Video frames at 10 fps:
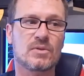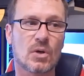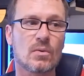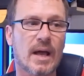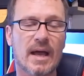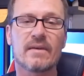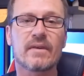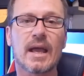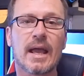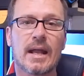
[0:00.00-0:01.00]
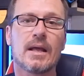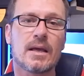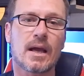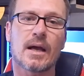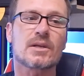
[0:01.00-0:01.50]
don't have
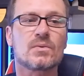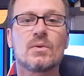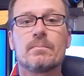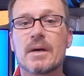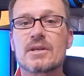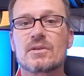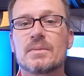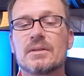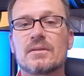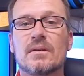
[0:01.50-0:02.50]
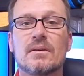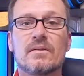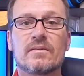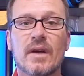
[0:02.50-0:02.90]
any actual measurements of